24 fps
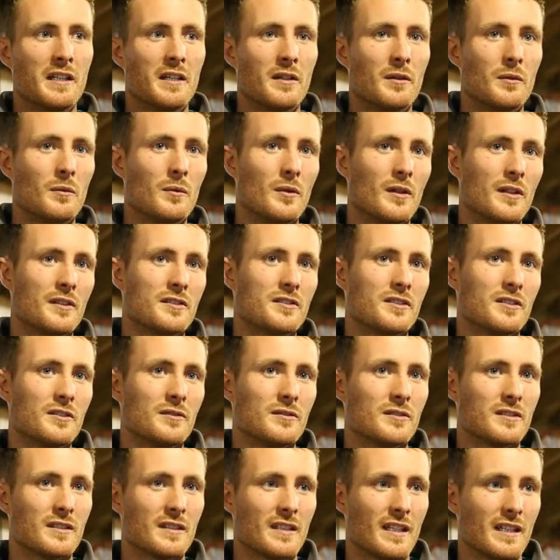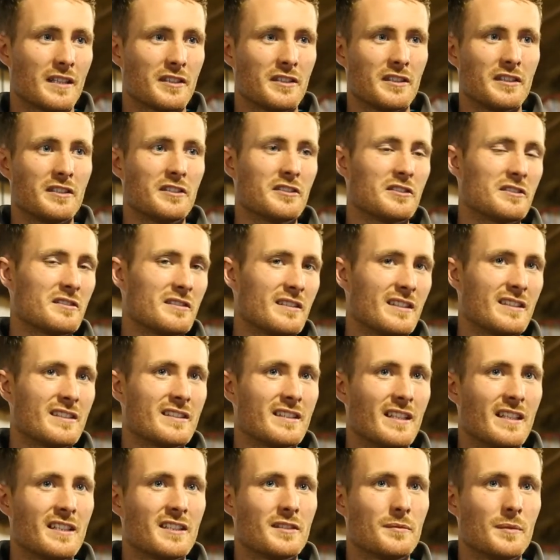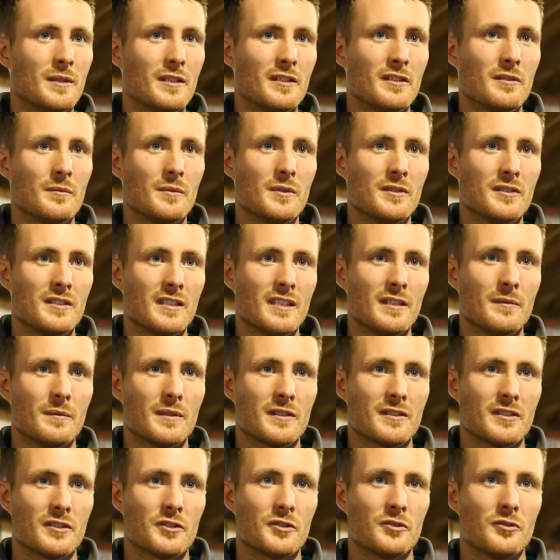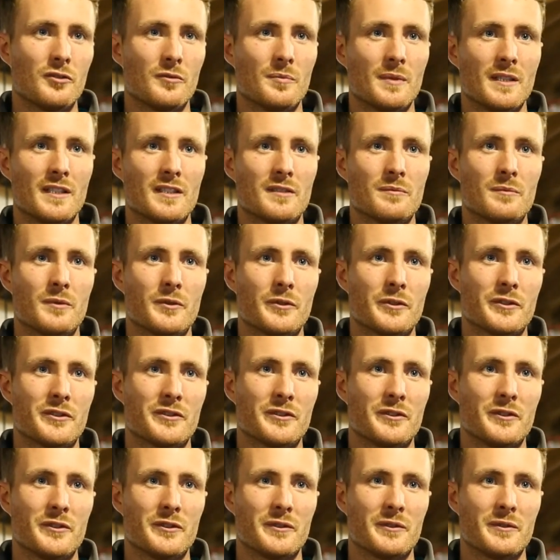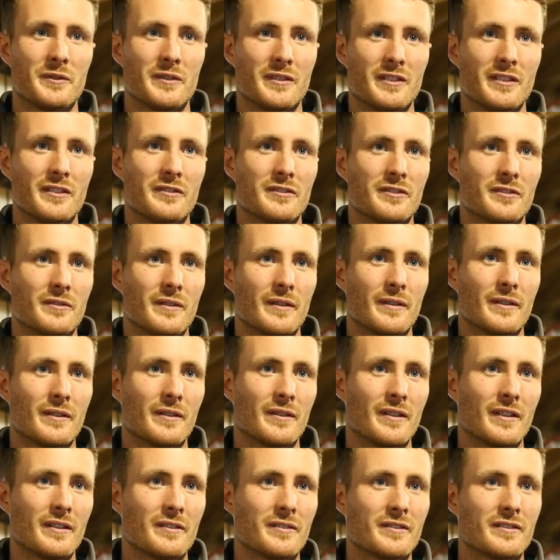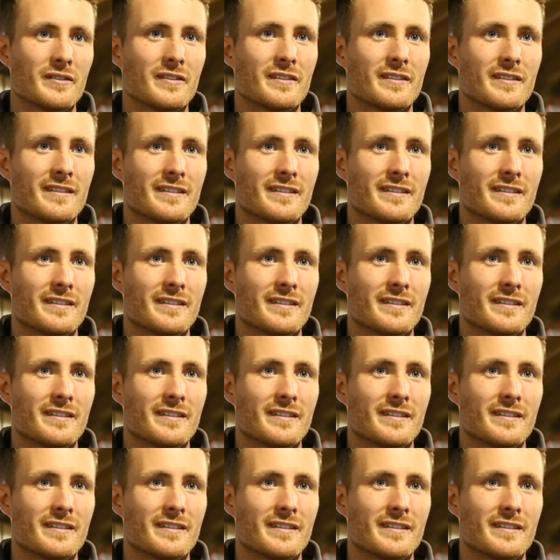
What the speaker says: was used, it tends to be in the museum as a showpiece, more so used around the grounds.